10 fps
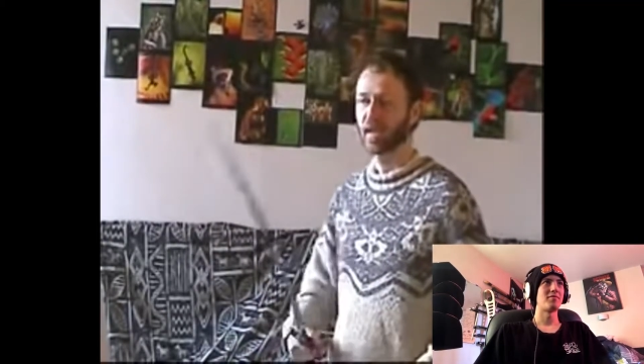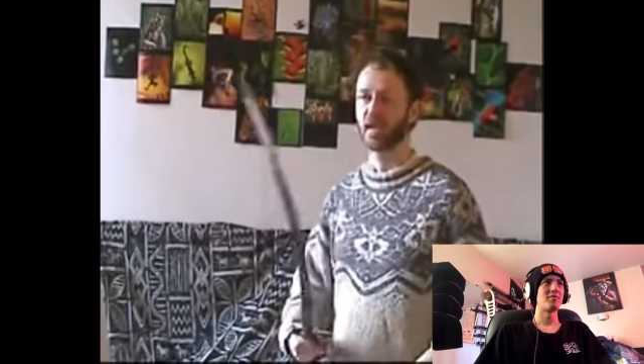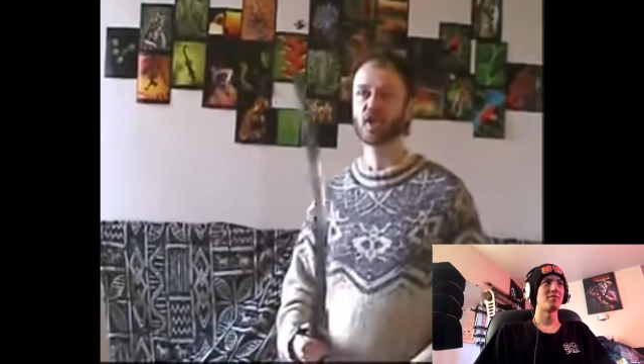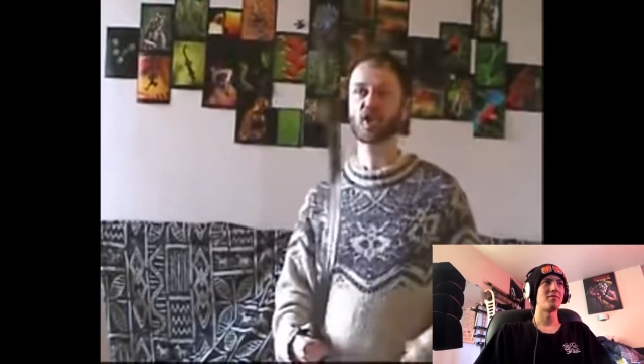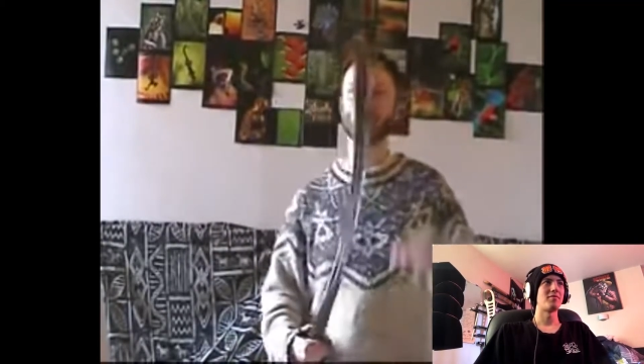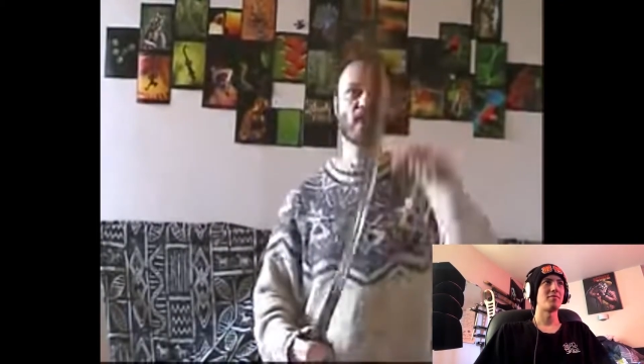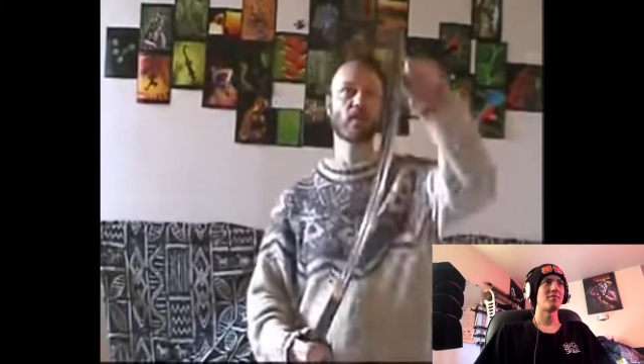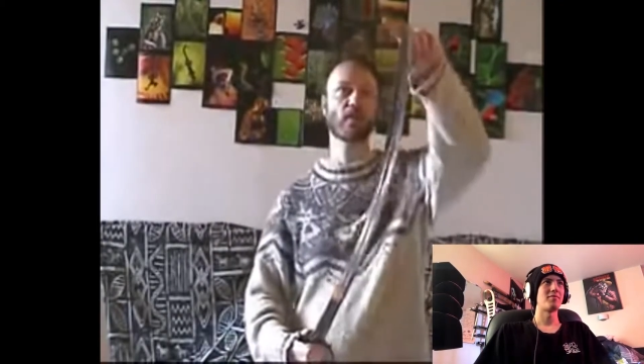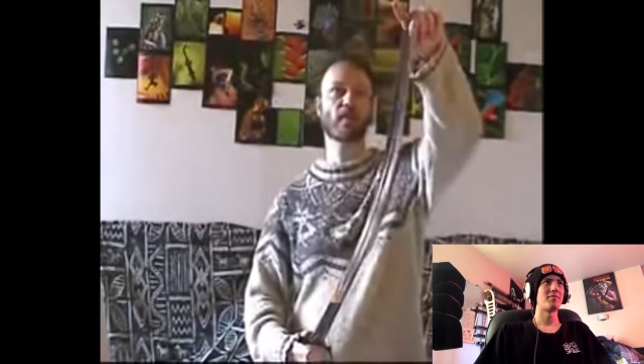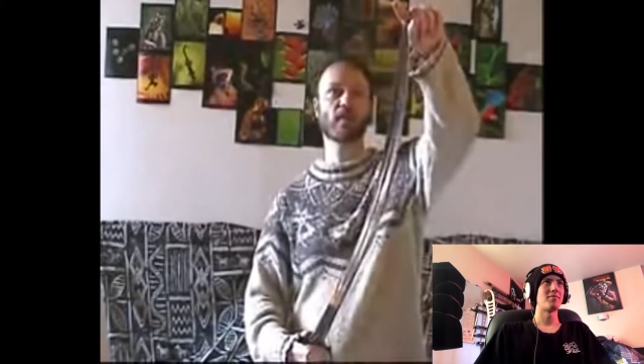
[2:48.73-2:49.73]
it's
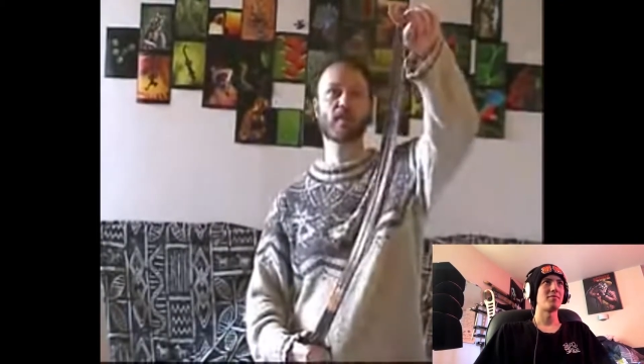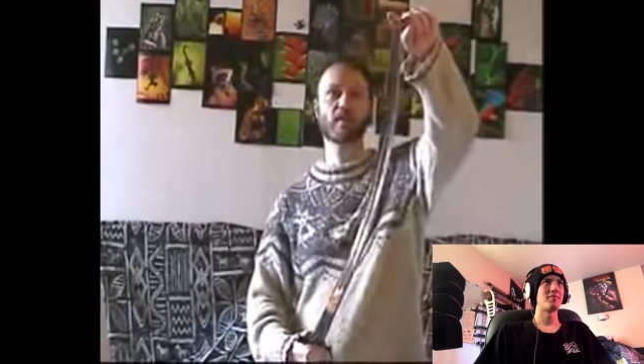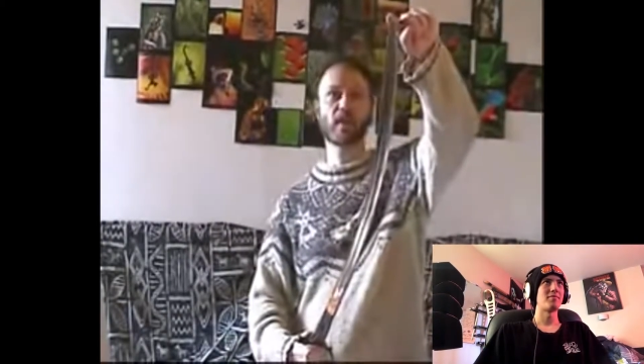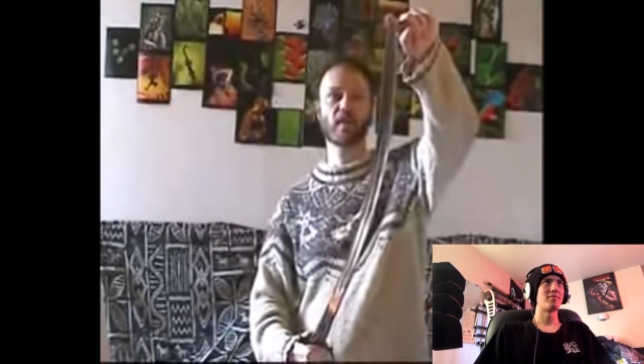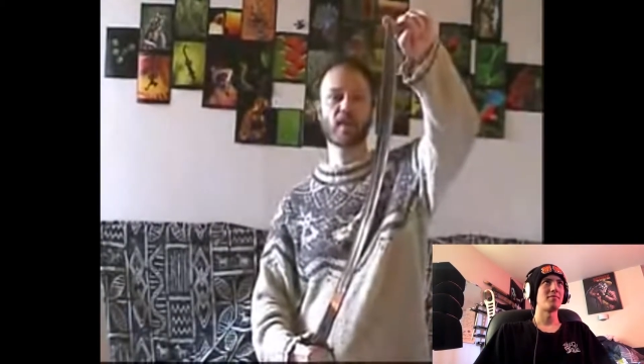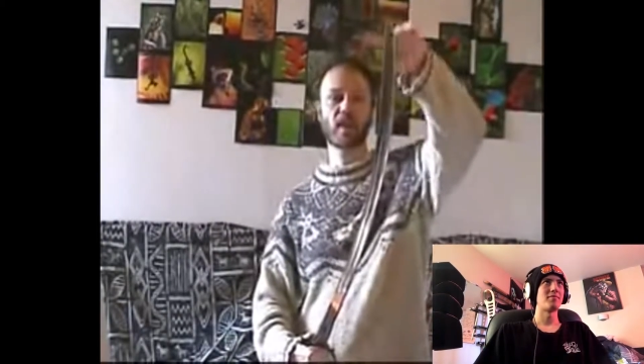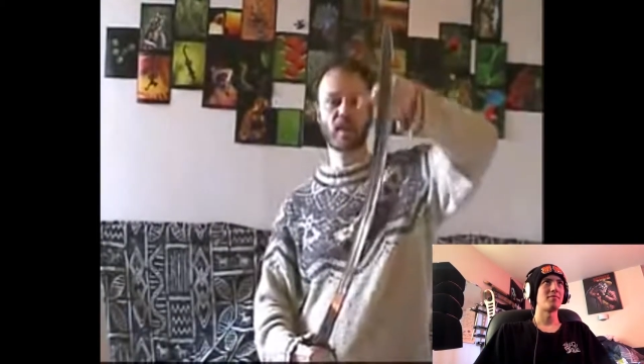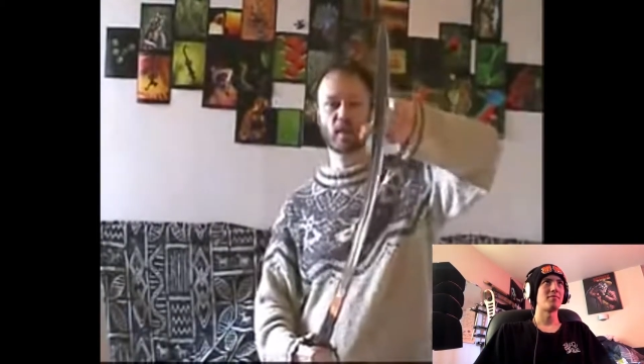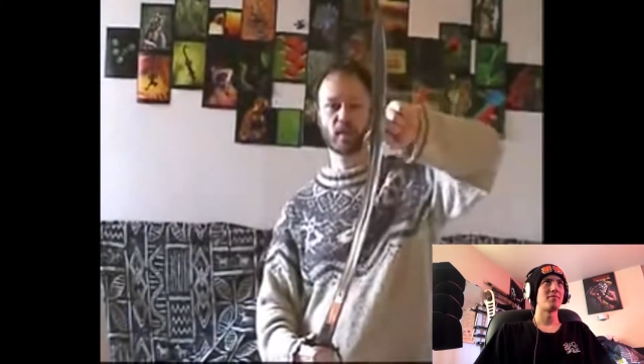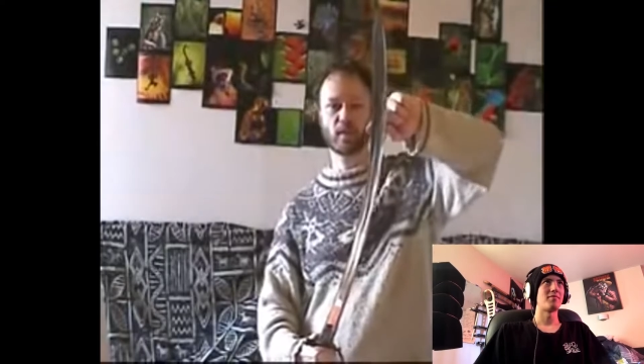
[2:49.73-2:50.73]
sharp from about
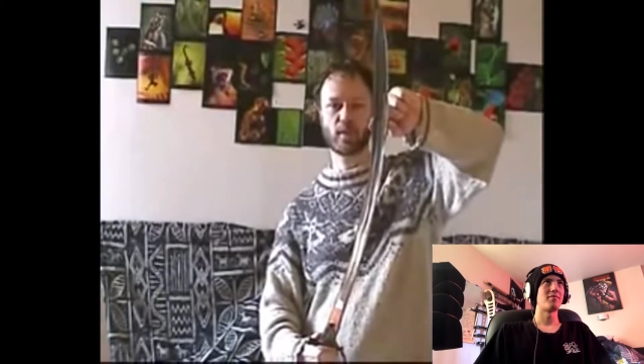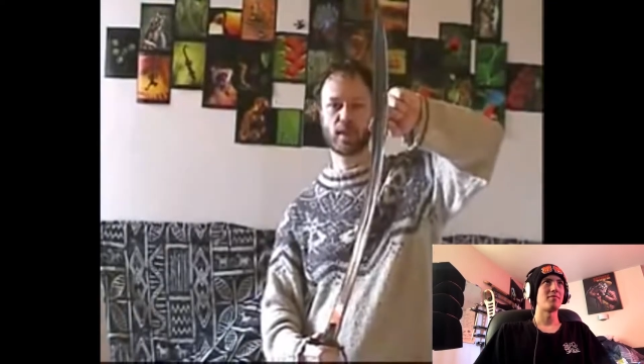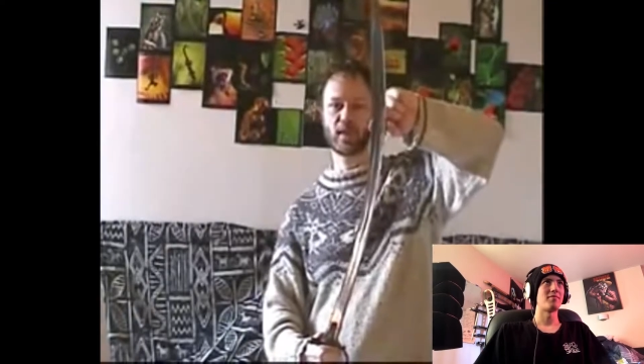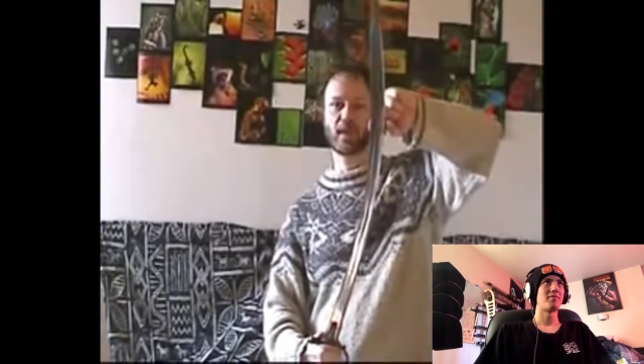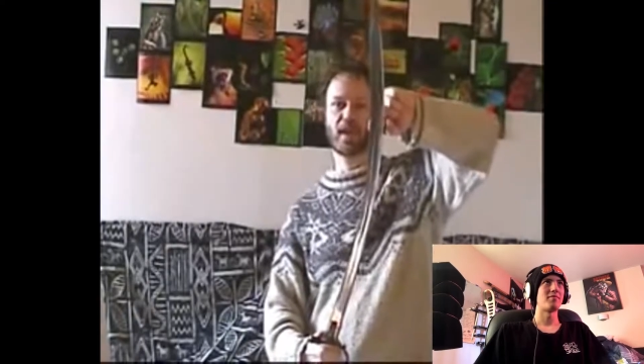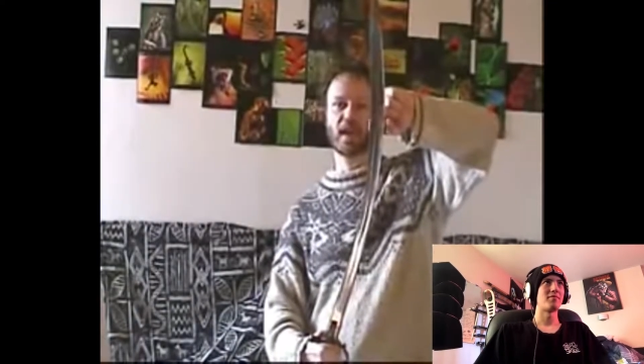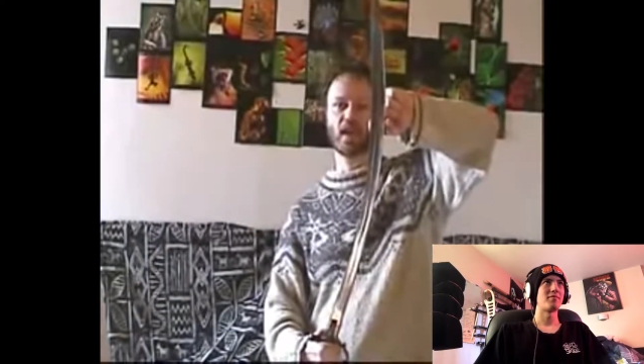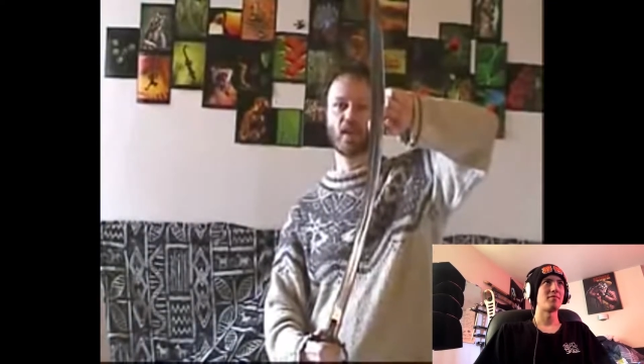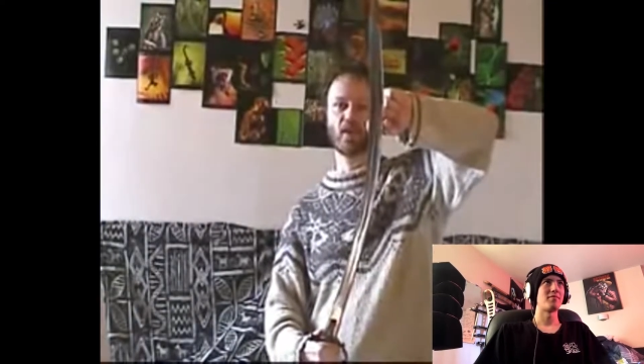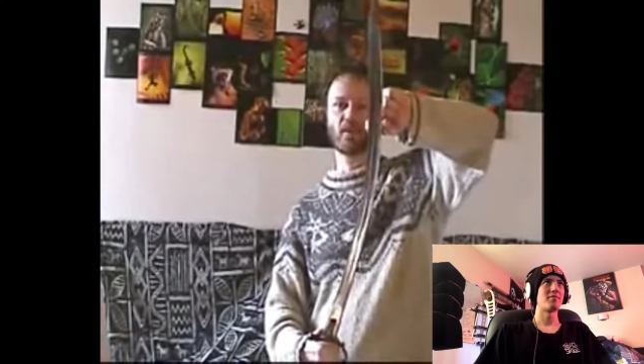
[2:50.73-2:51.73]
there to about
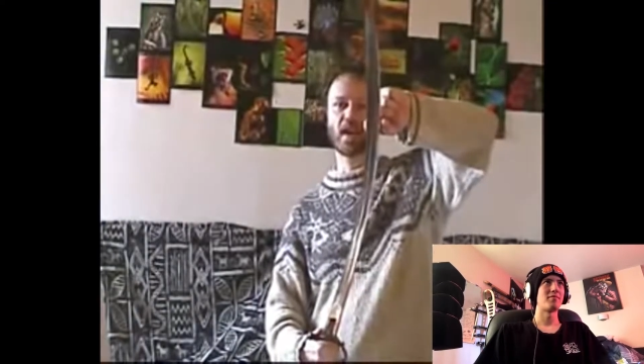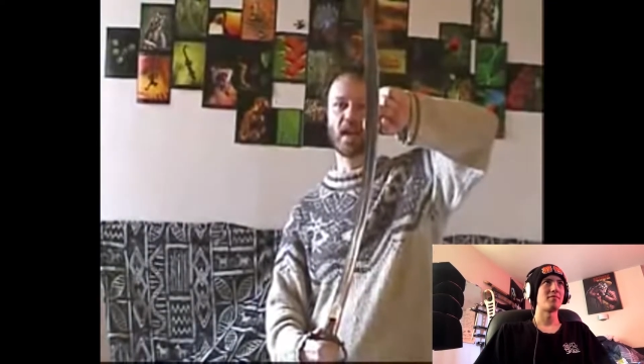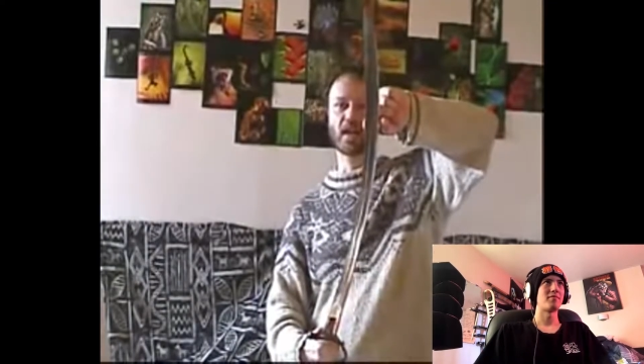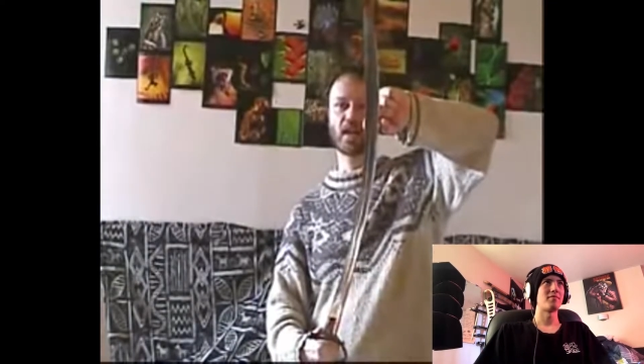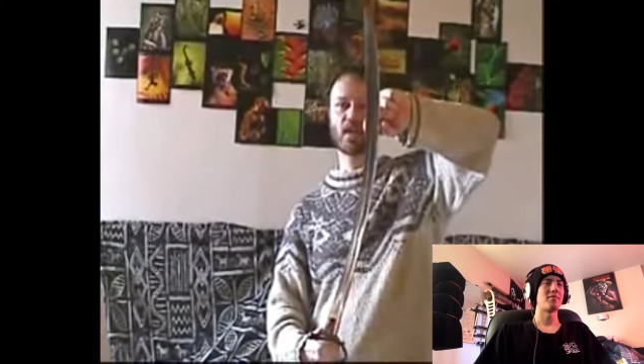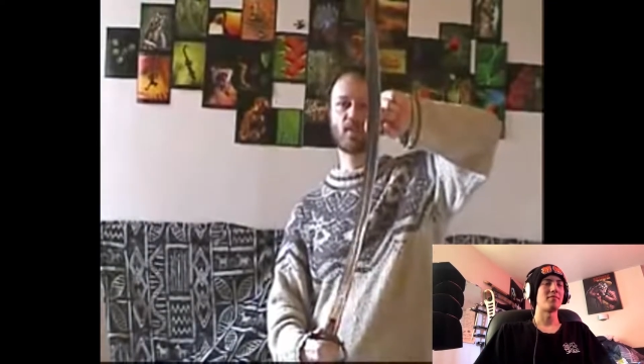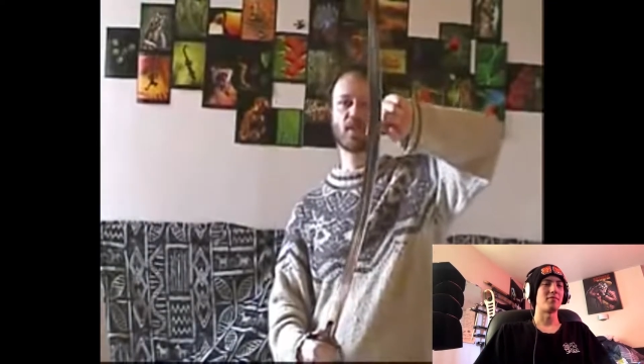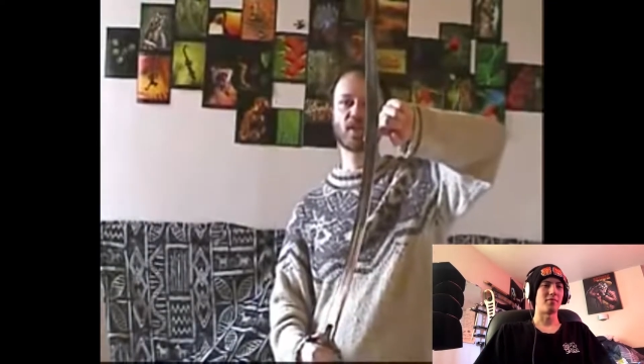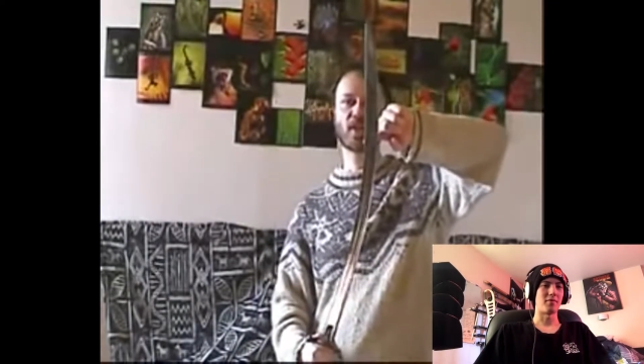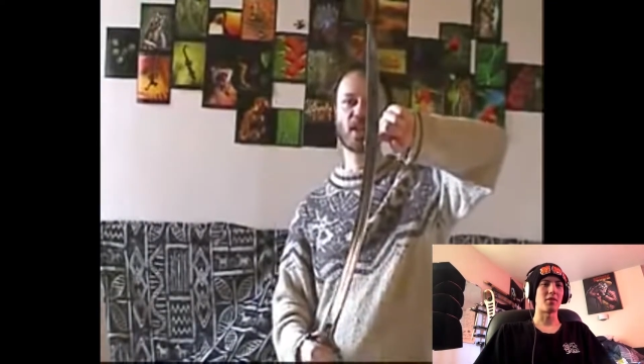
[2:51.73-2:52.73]
there on the back,
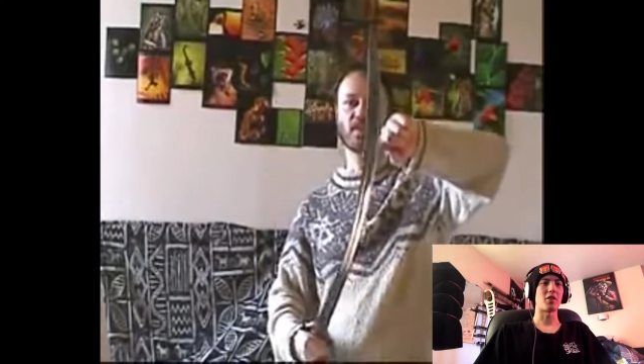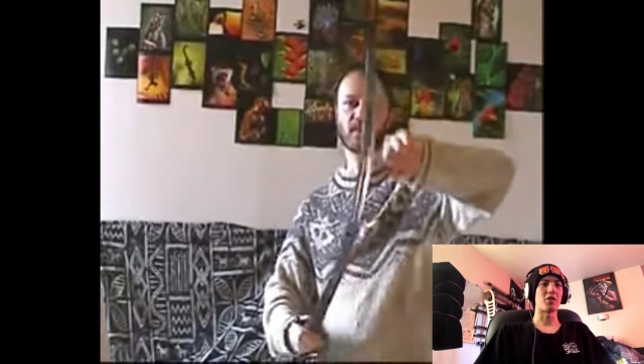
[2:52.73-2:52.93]
which is enough